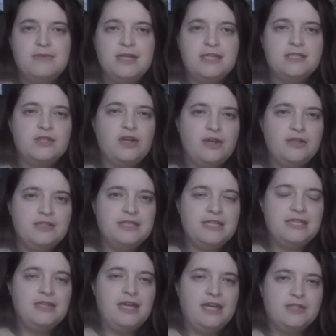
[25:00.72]
Mixed
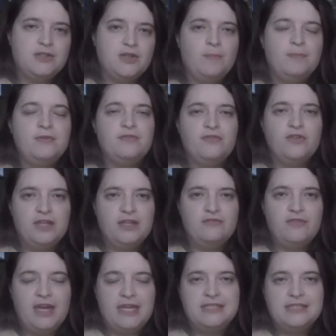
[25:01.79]
housing has not been fully
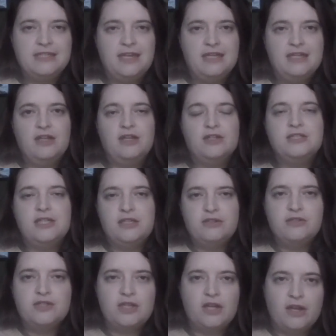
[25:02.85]
invested in and
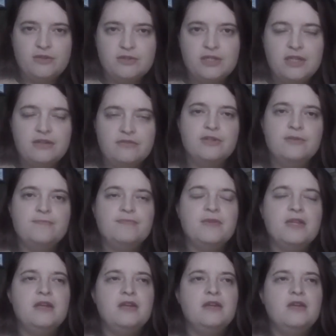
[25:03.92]
continues to underdeliver.
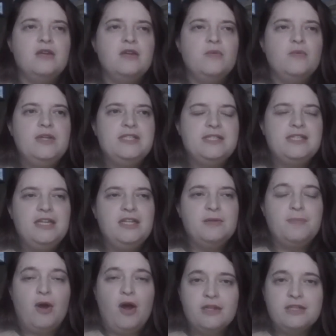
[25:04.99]
We see
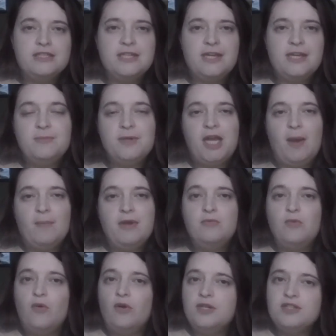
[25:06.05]
the politics becoming
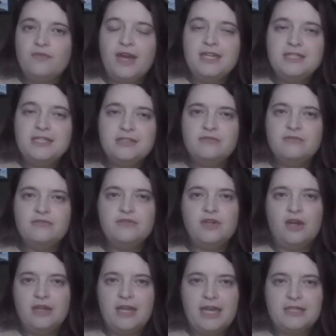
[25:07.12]
more divisive,
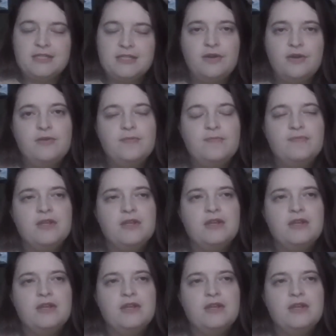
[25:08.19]
not less so.